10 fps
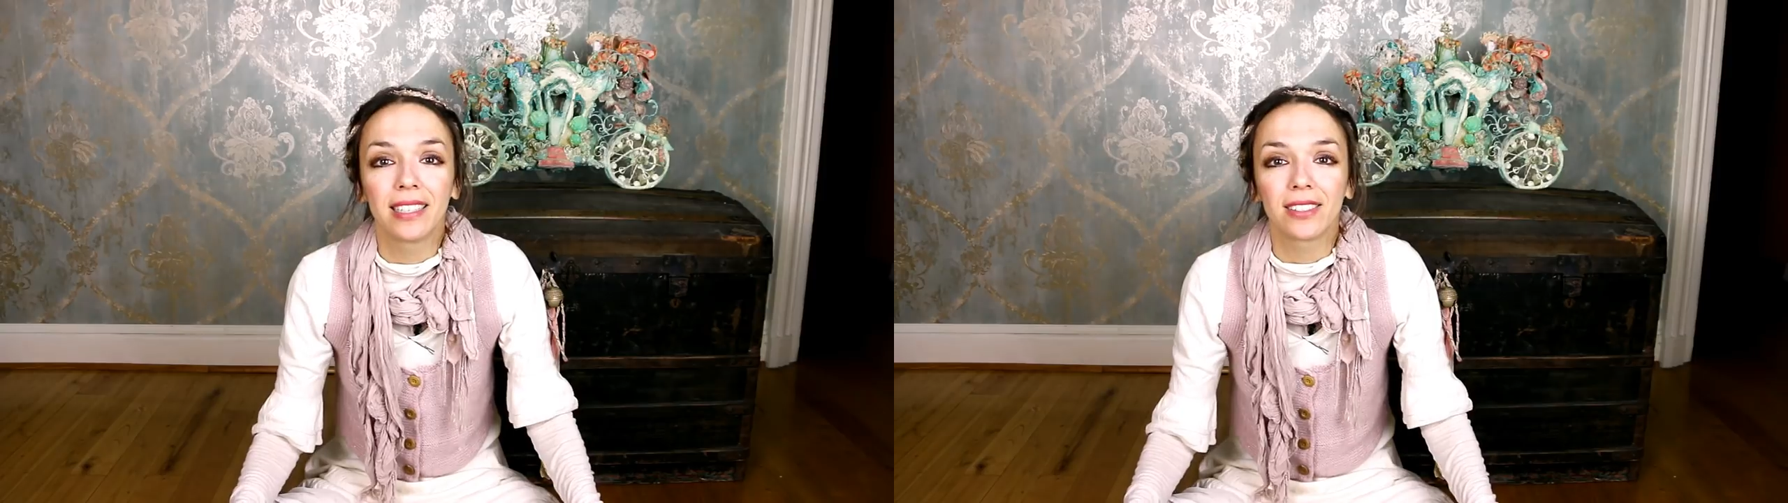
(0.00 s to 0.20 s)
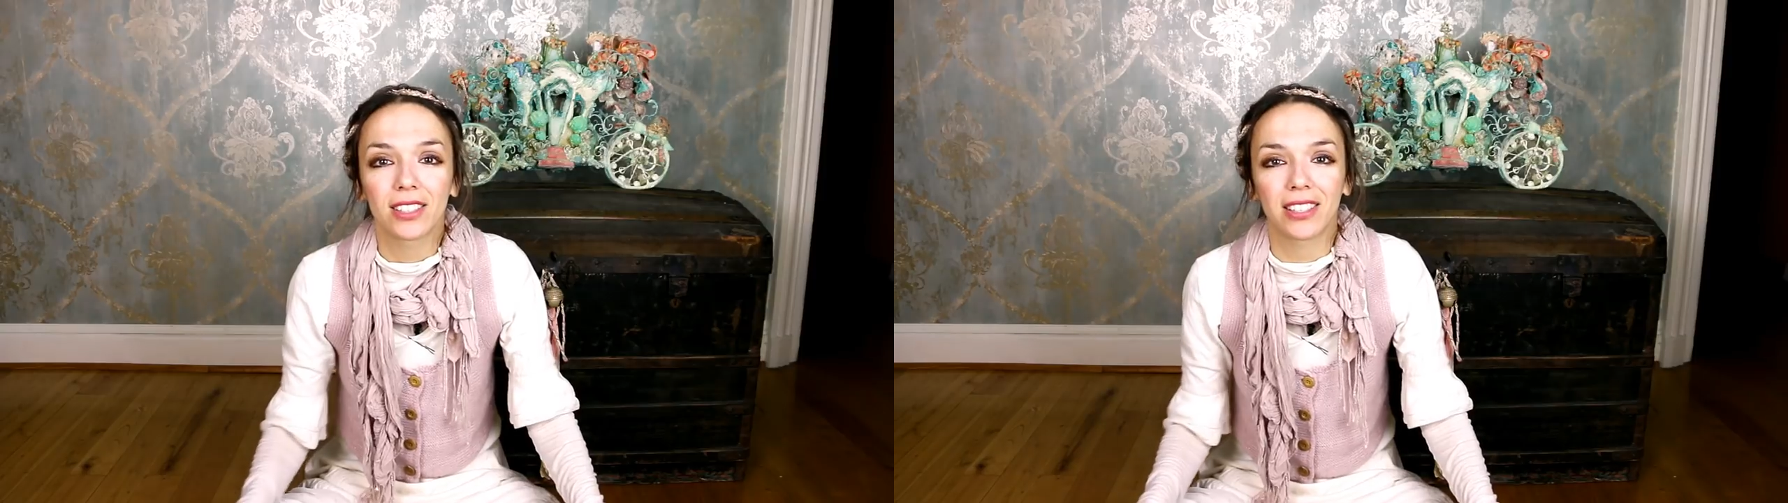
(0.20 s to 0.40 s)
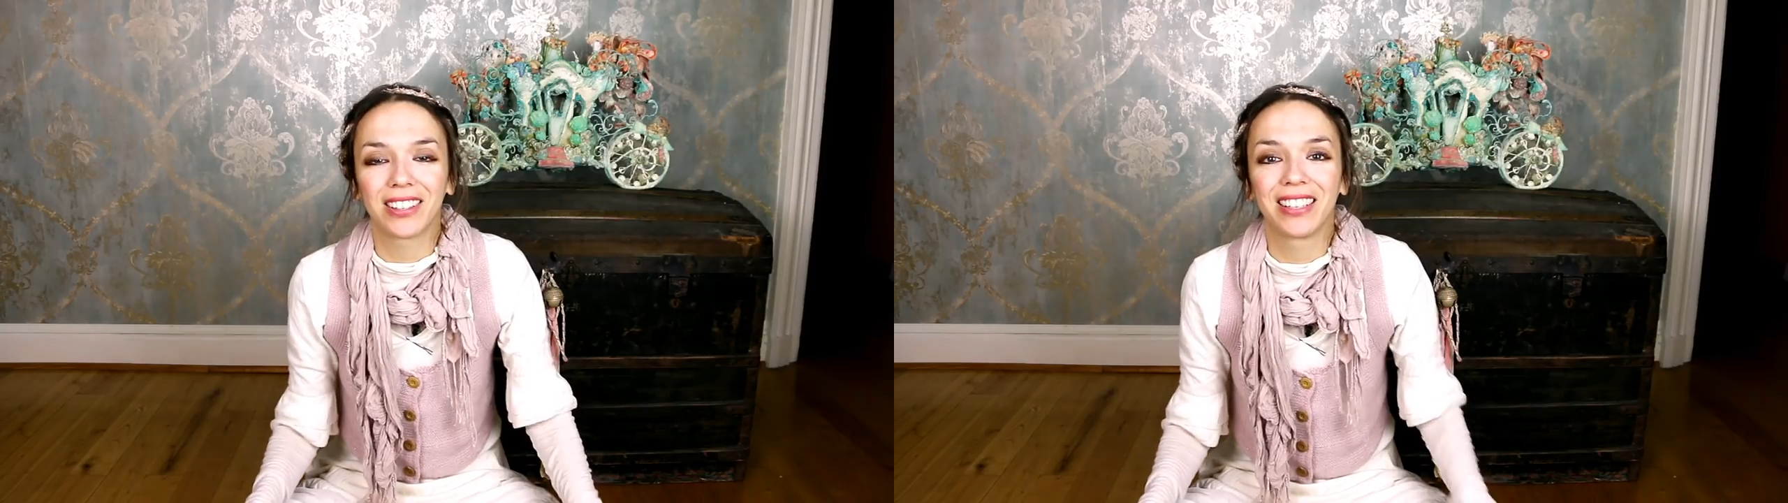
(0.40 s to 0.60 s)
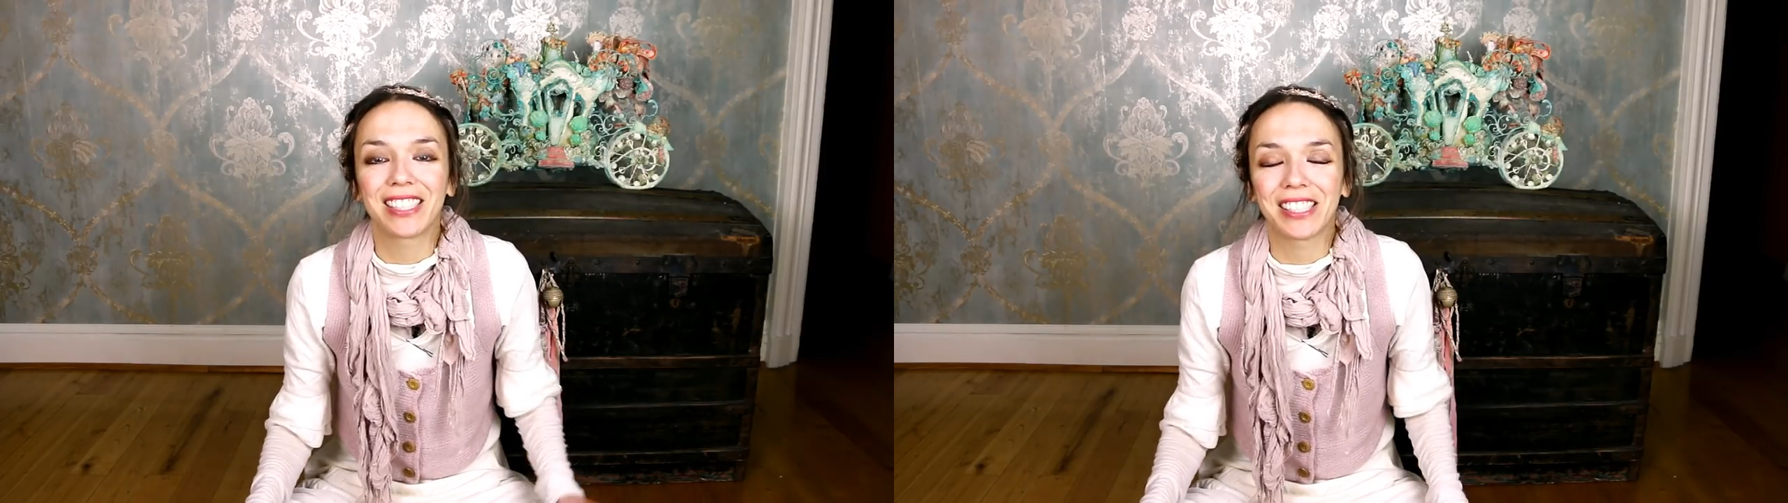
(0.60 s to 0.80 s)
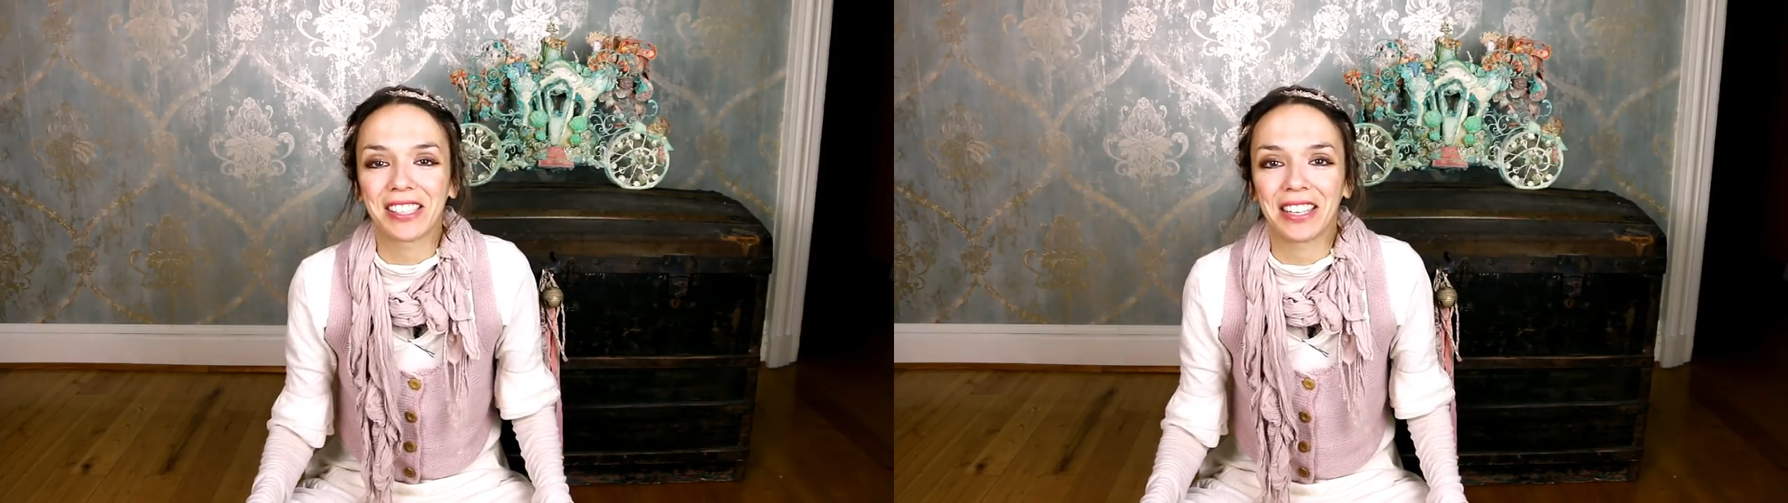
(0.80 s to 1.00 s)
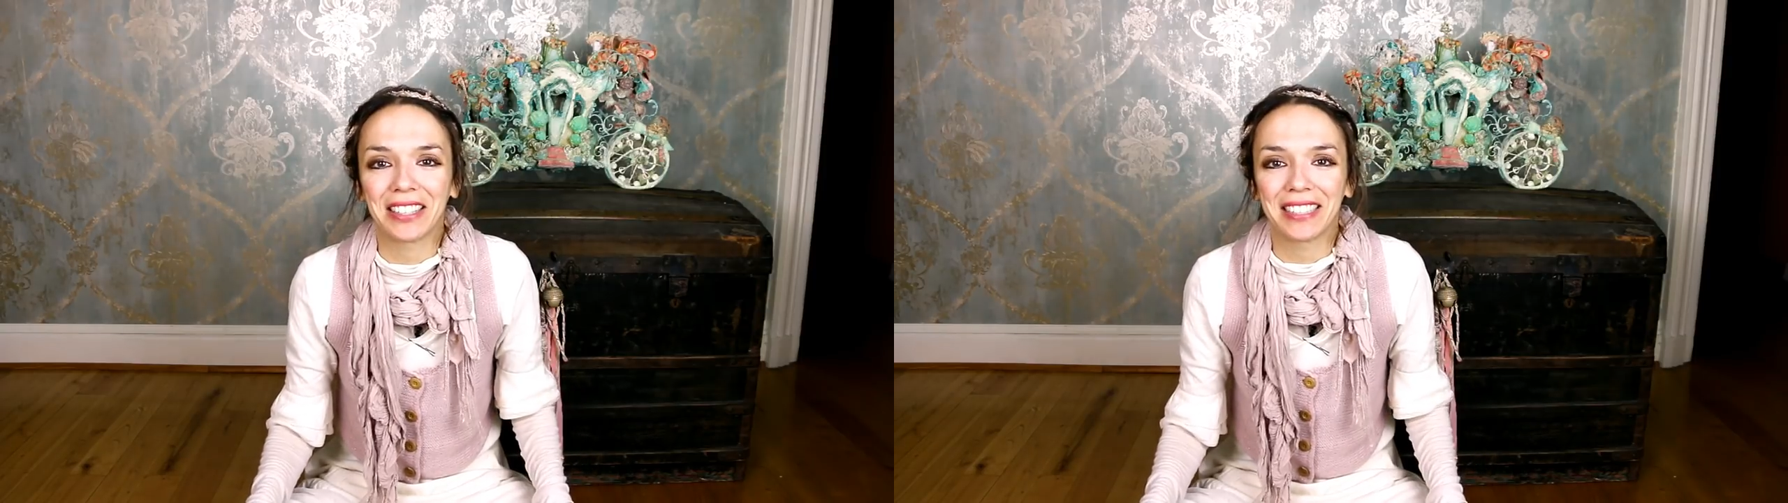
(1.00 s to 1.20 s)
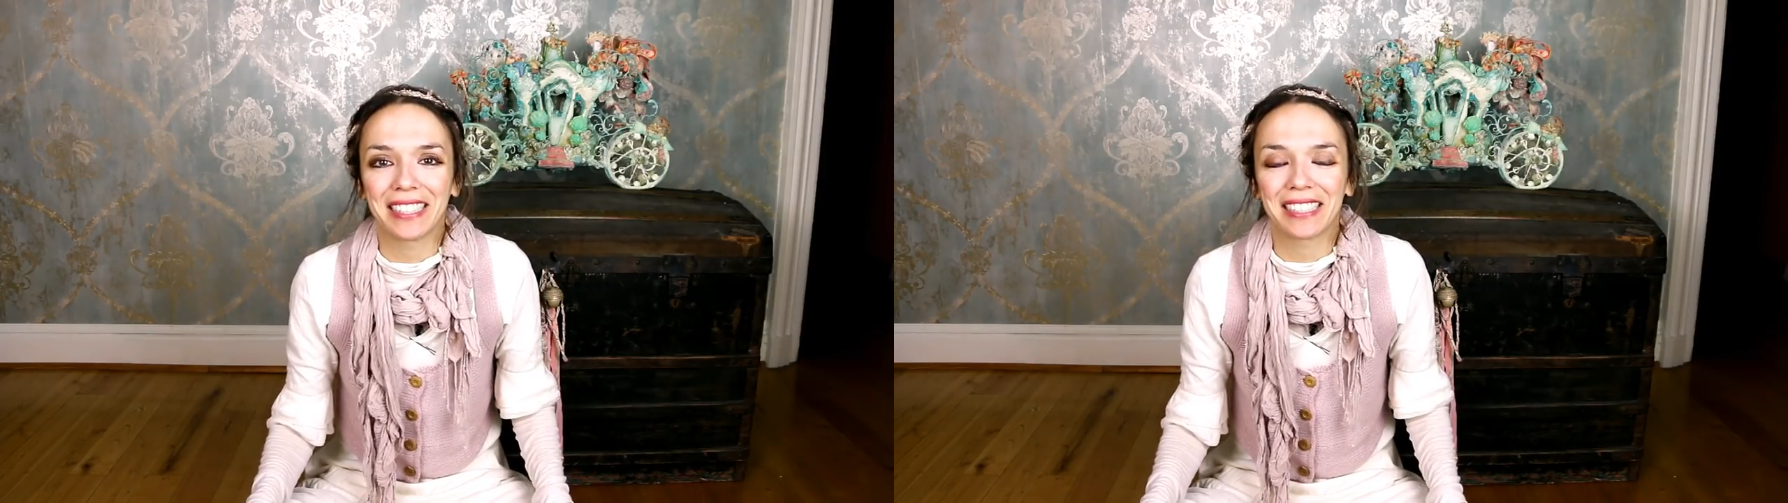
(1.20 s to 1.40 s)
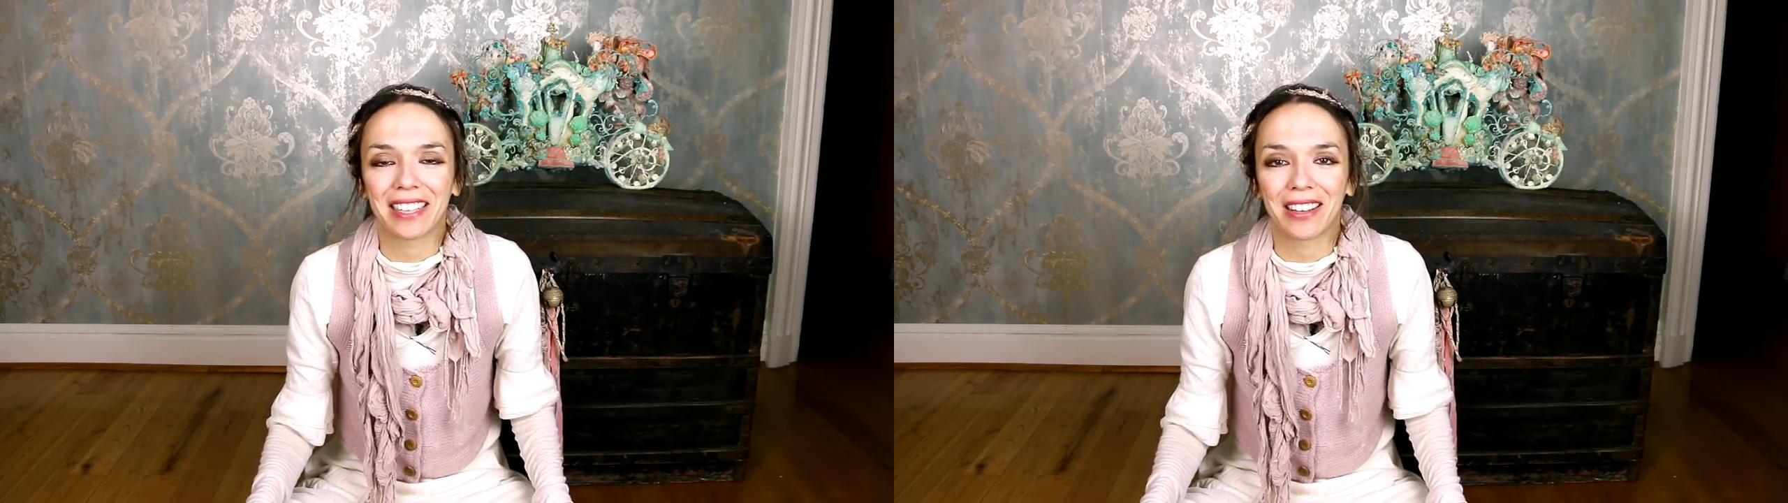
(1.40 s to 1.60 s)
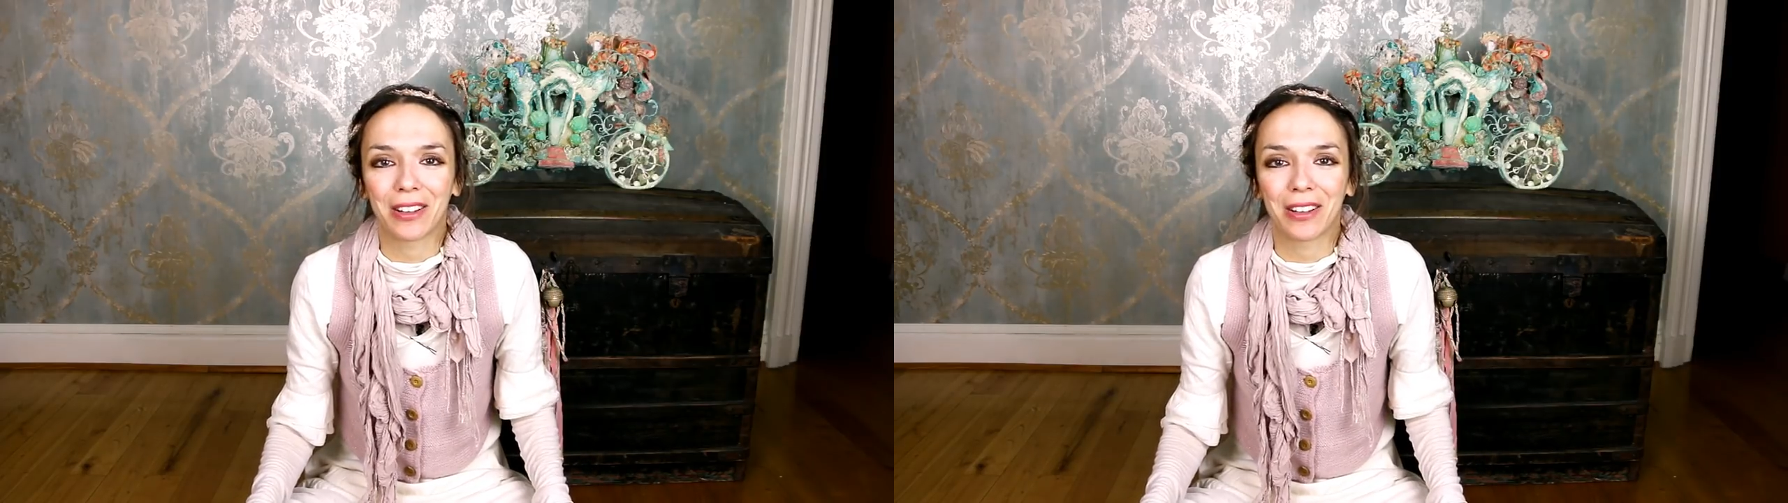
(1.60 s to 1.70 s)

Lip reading: Suddenly, she's an artist.